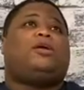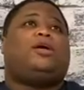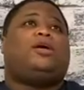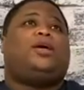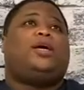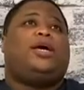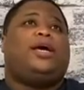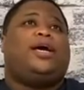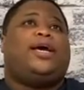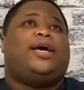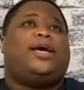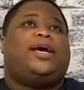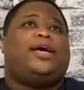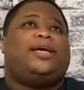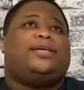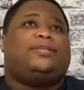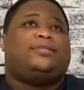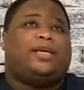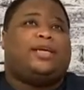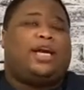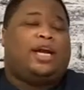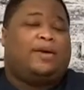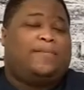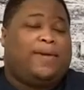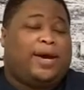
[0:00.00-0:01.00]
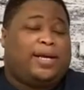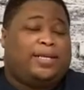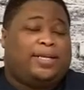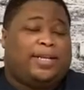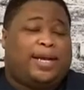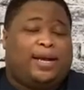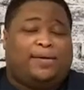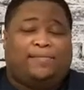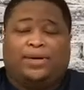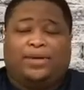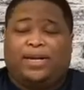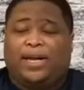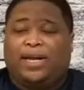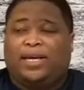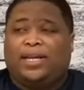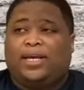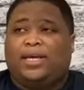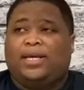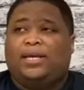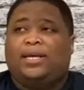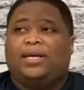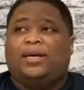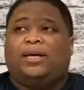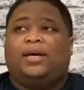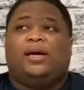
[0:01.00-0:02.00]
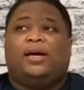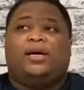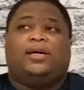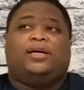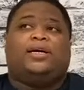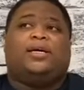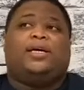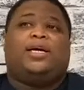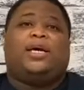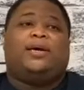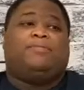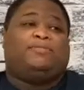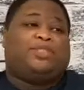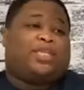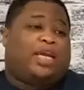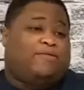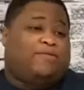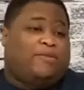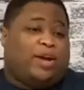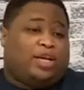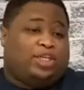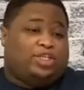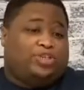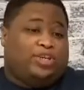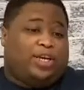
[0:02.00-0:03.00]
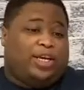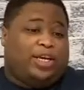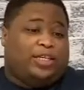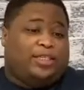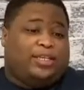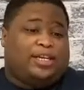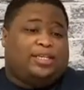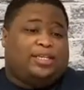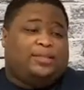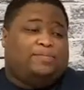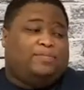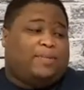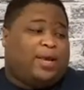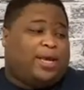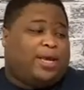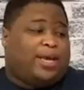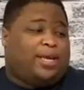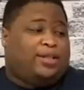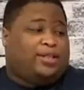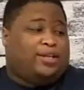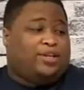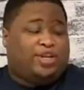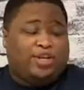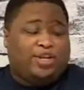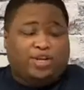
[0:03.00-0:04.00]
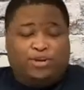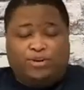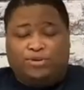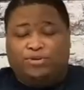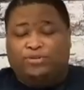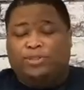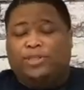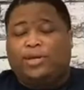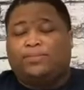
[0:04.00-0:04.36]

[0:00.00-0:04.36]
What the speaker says: and everybody nominated. MJ Rodriguez is making the news.